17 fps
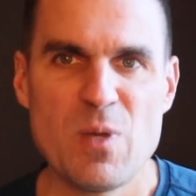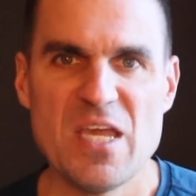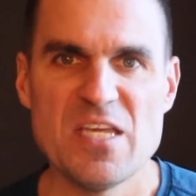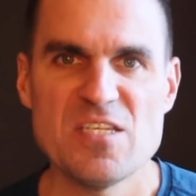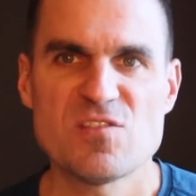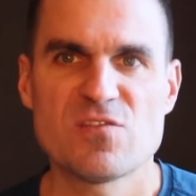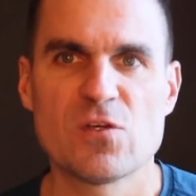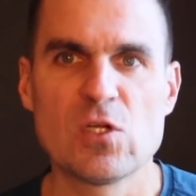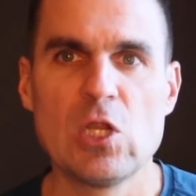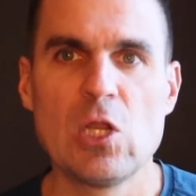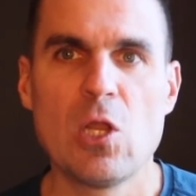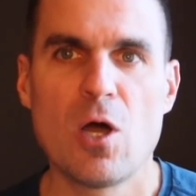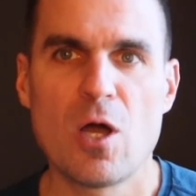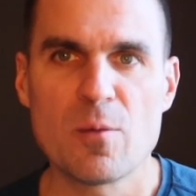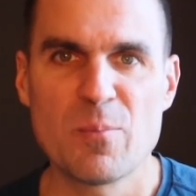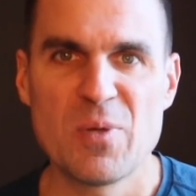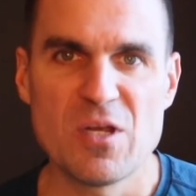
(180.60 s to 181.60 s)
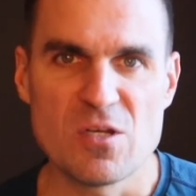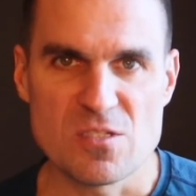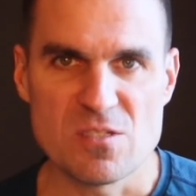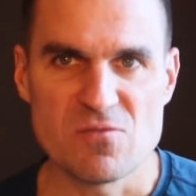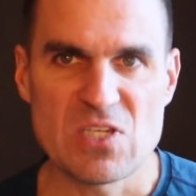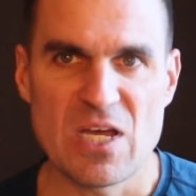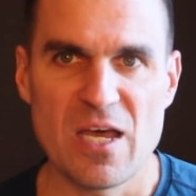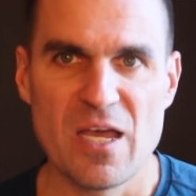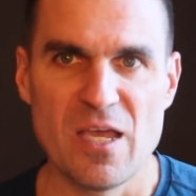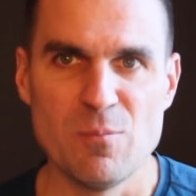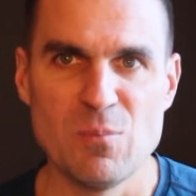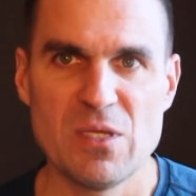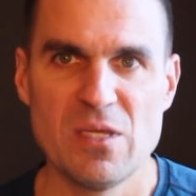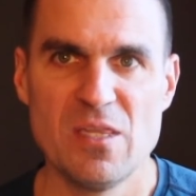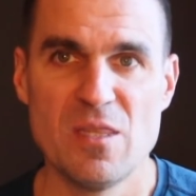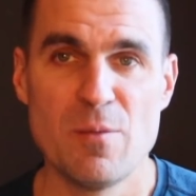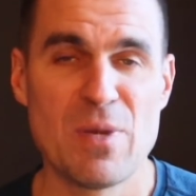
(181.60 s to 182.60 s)
pace for long periods of time.
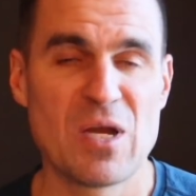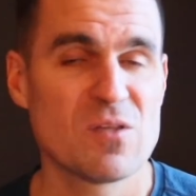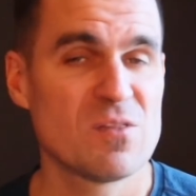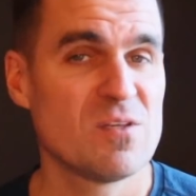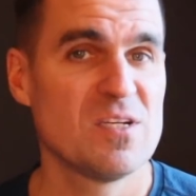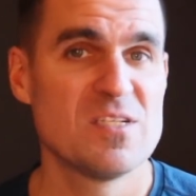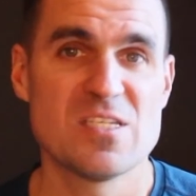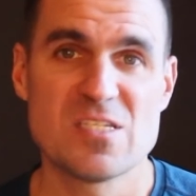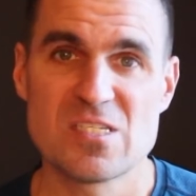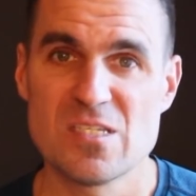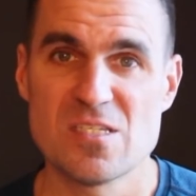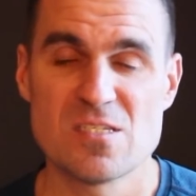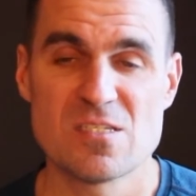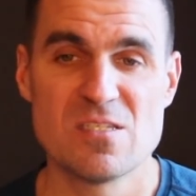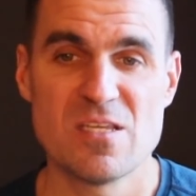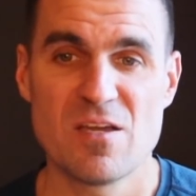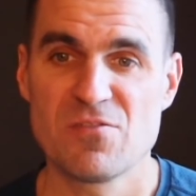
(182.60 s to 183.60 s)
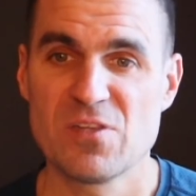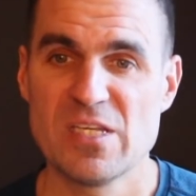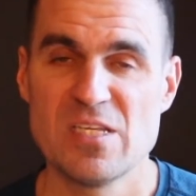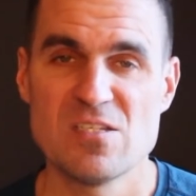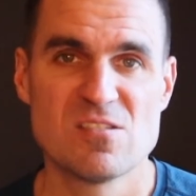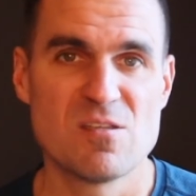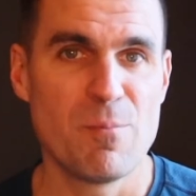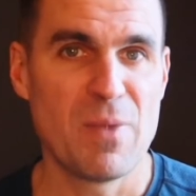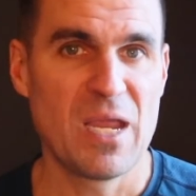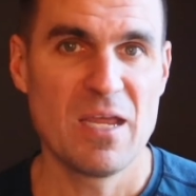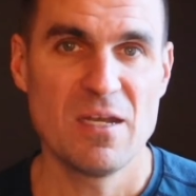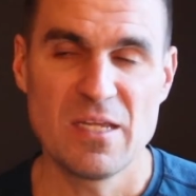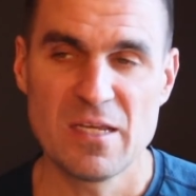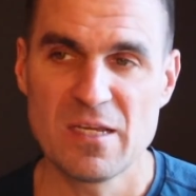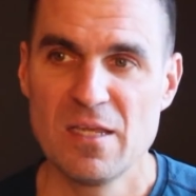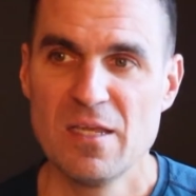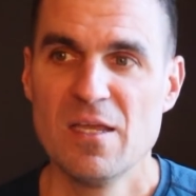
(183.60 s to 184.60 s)
And the marathon distance definitely is
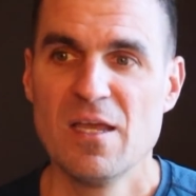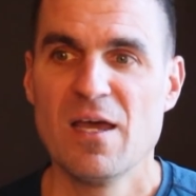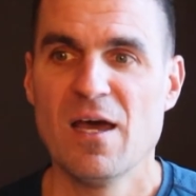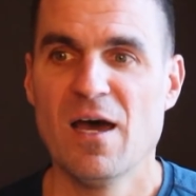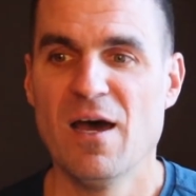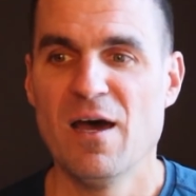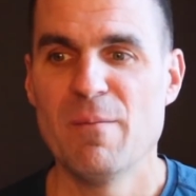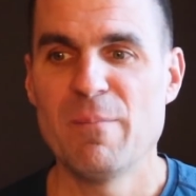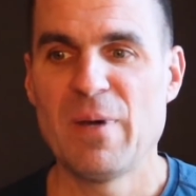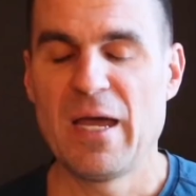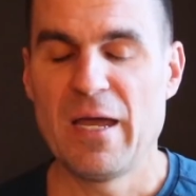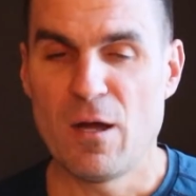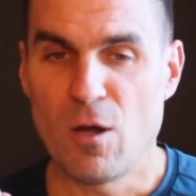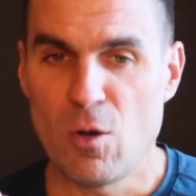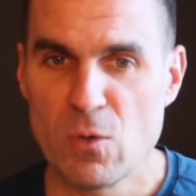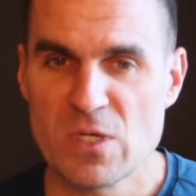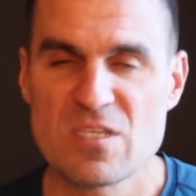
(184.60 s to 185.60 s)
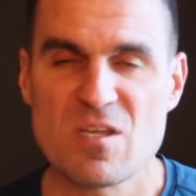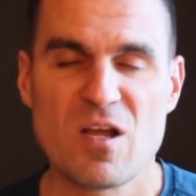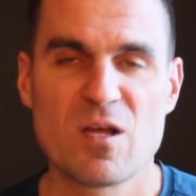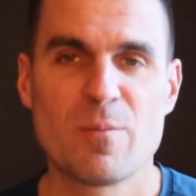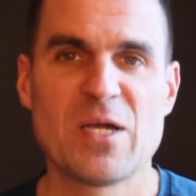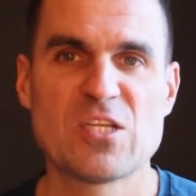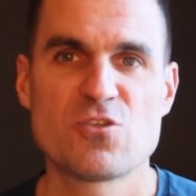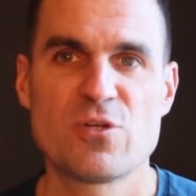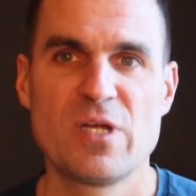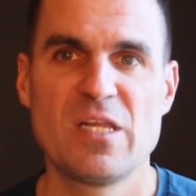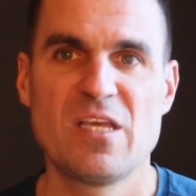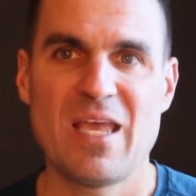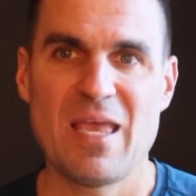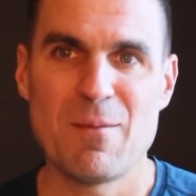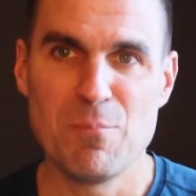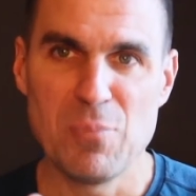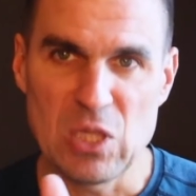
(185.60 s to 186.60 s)
demanding. I always talk about
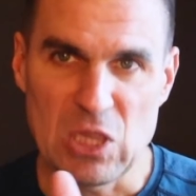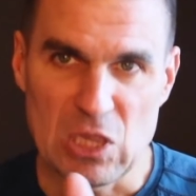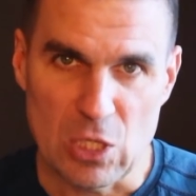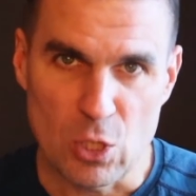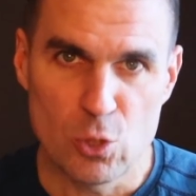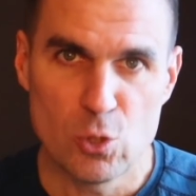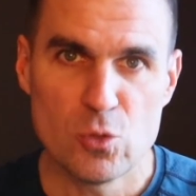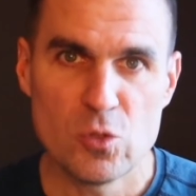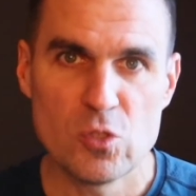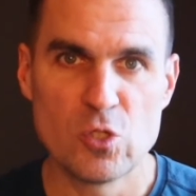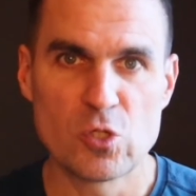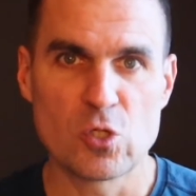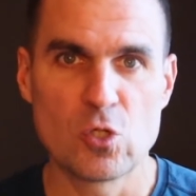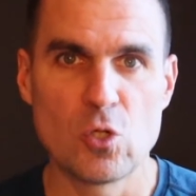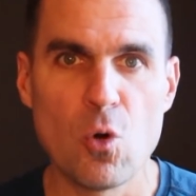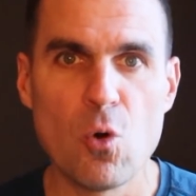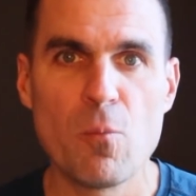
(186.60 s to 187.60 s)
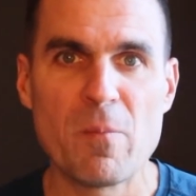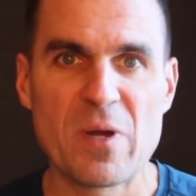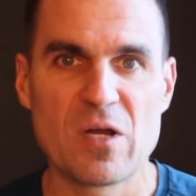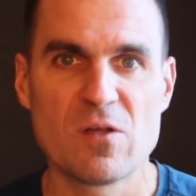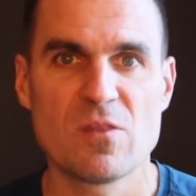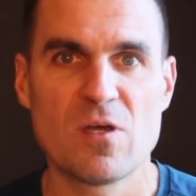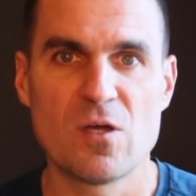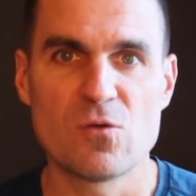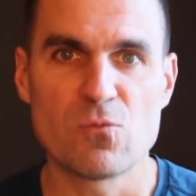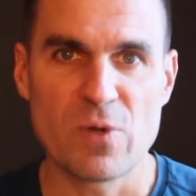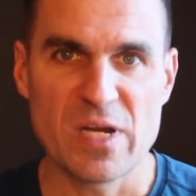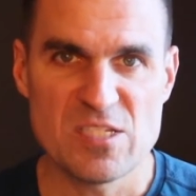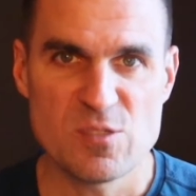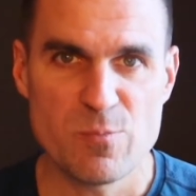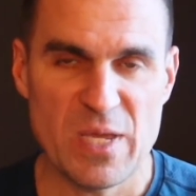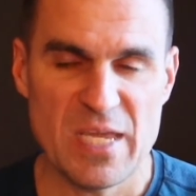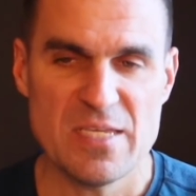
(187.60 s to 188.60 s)
training below your goal marathon
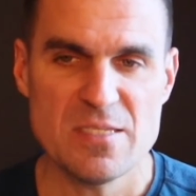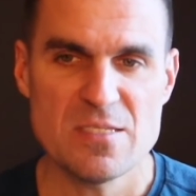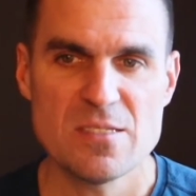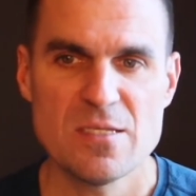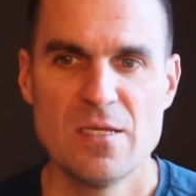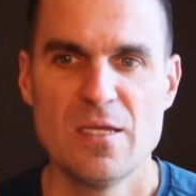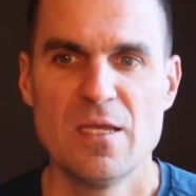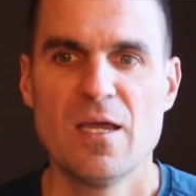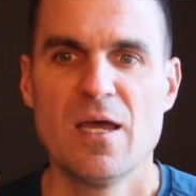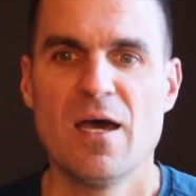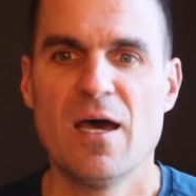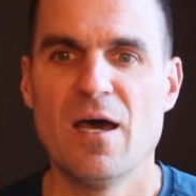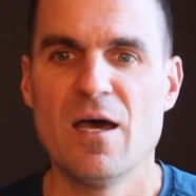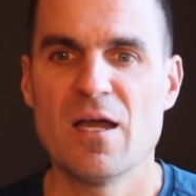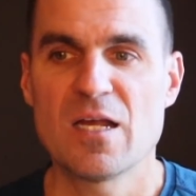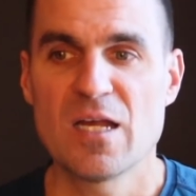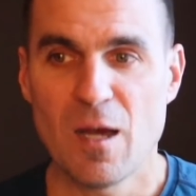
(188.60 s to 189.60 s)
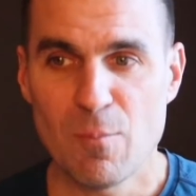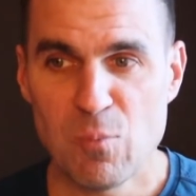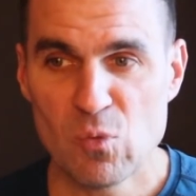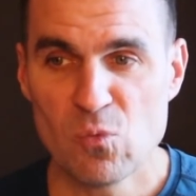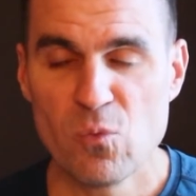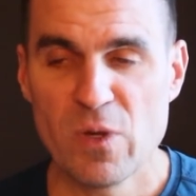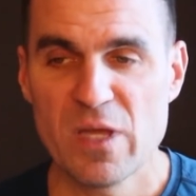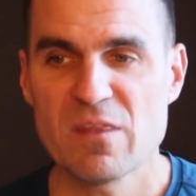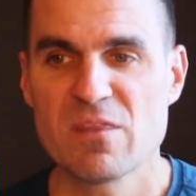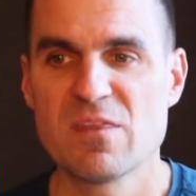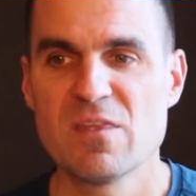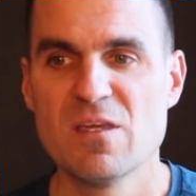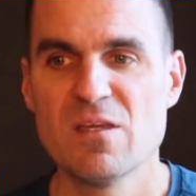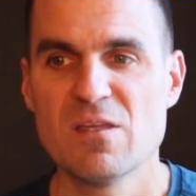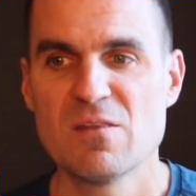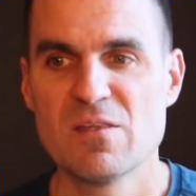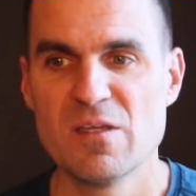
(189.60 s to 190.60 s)
race pace, coupled with
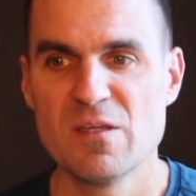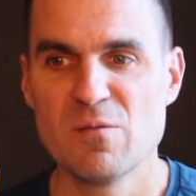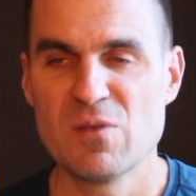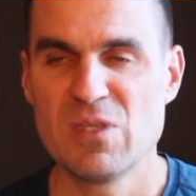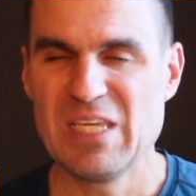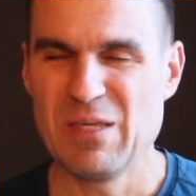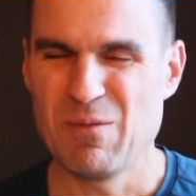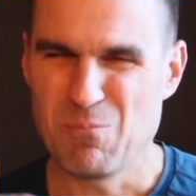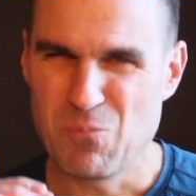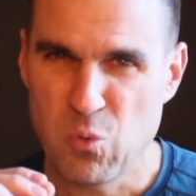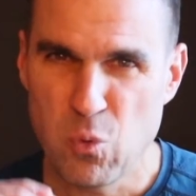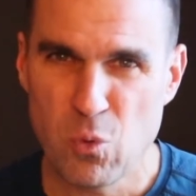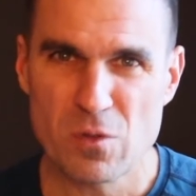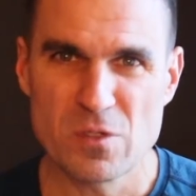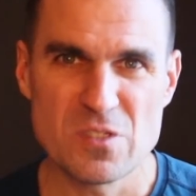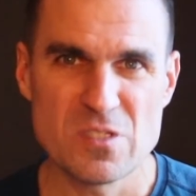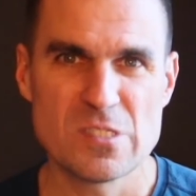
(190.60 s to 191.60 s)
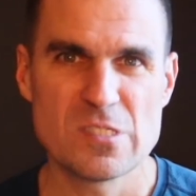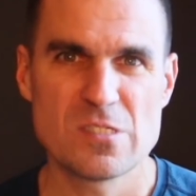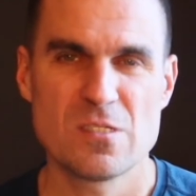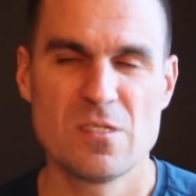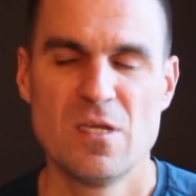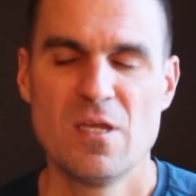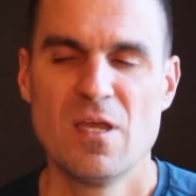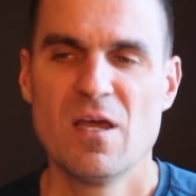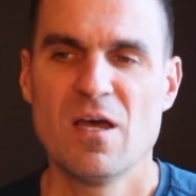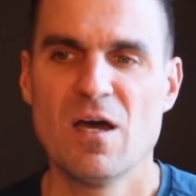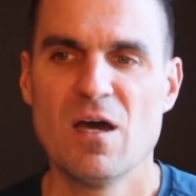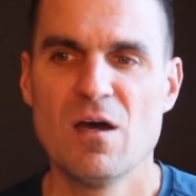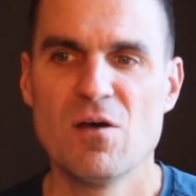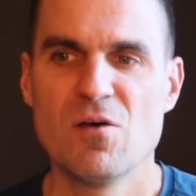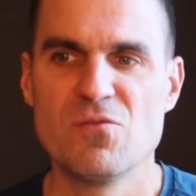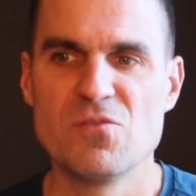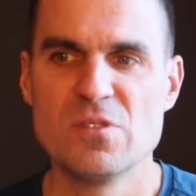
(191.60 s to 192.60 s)
the importance
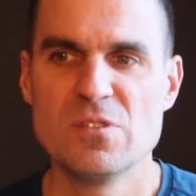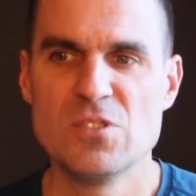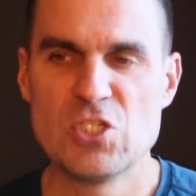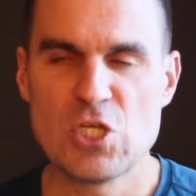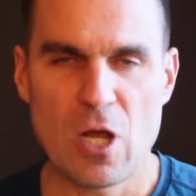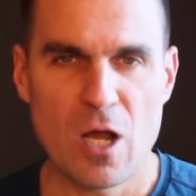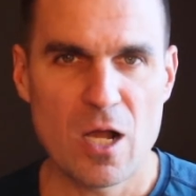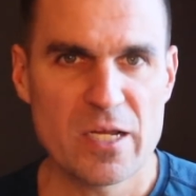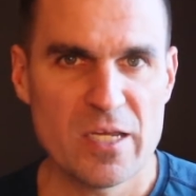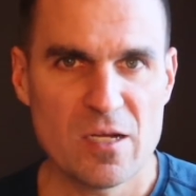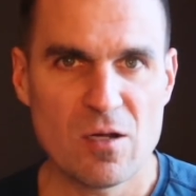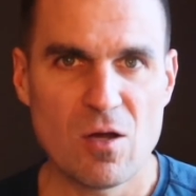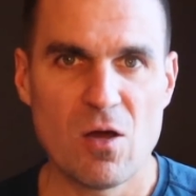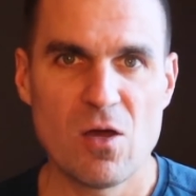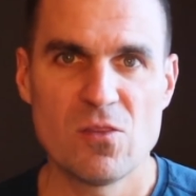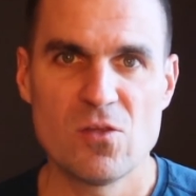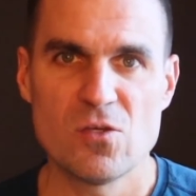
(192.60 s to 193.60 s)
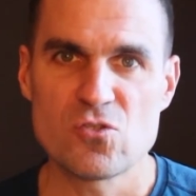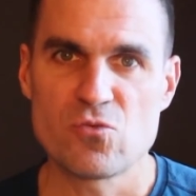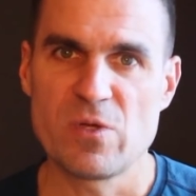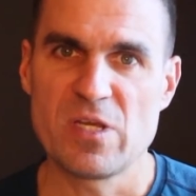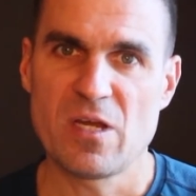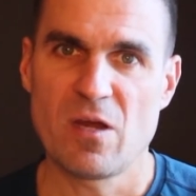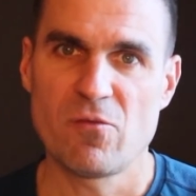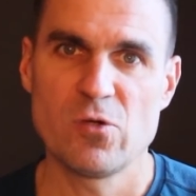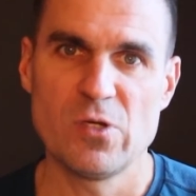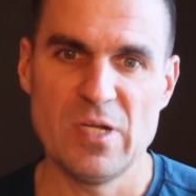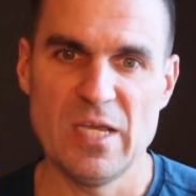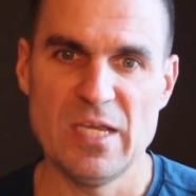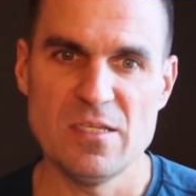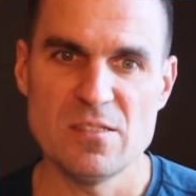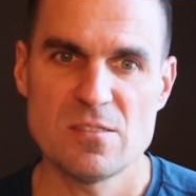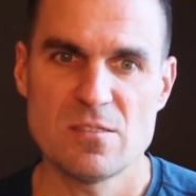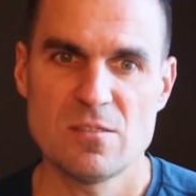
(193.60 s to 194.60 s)
of jogging on those recovery
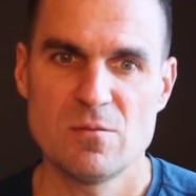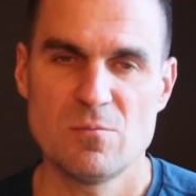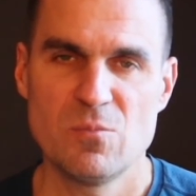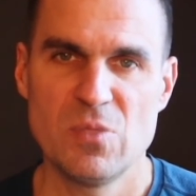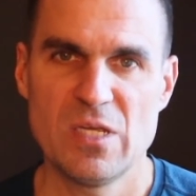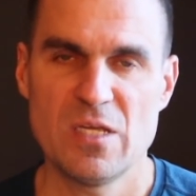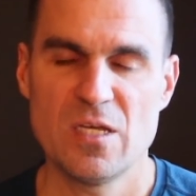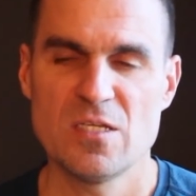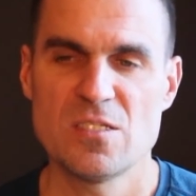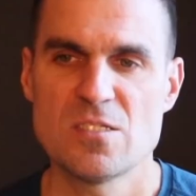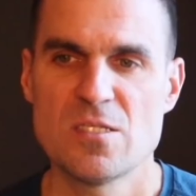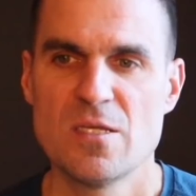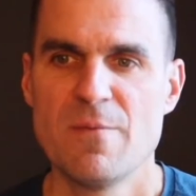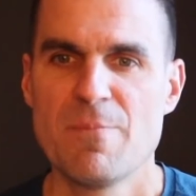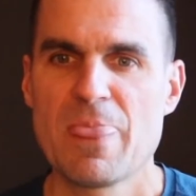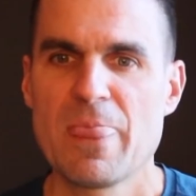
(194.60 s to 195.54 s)
days, because